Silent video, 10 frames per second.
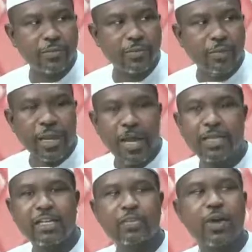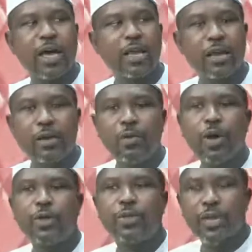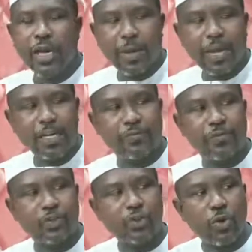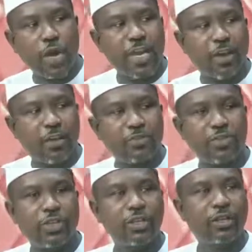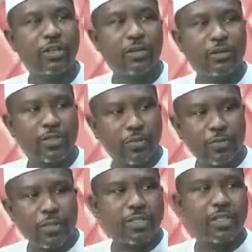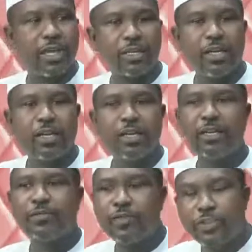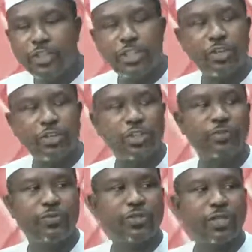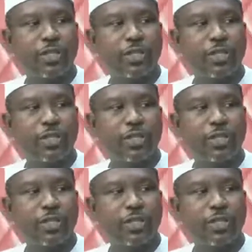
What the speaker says: And that's why when you think about that, the first lawyer in the country was from this state, the first Chief Justice.